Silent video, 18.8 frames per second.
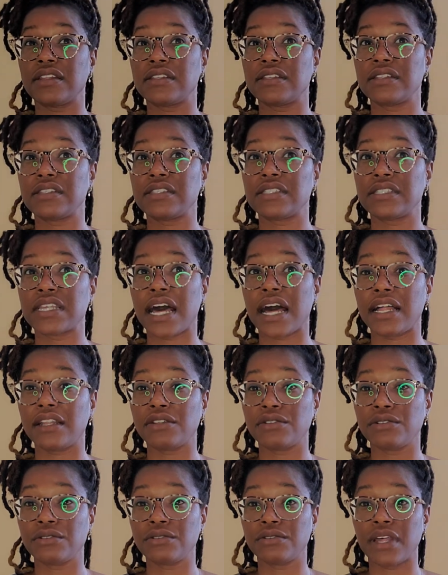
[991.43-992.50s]

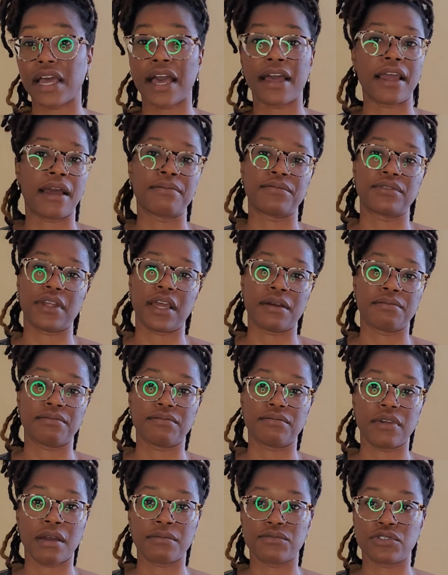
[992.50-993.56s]
Salud.
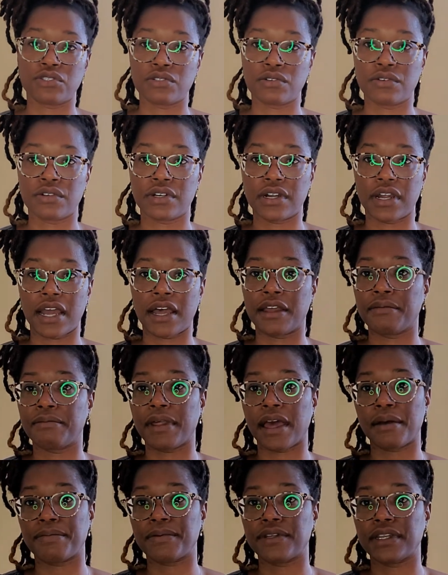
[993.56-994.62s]
I'm sure I'm
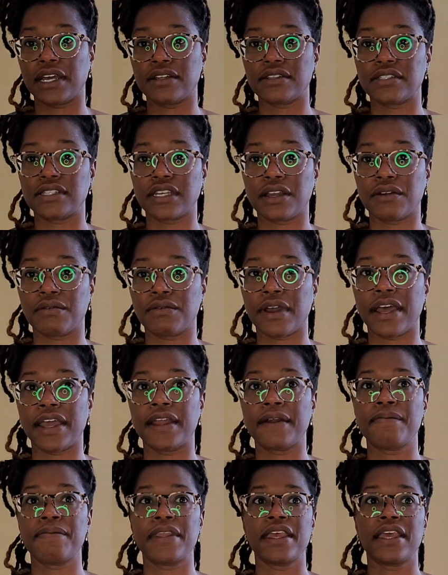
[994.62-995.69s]
not pronouncing it right.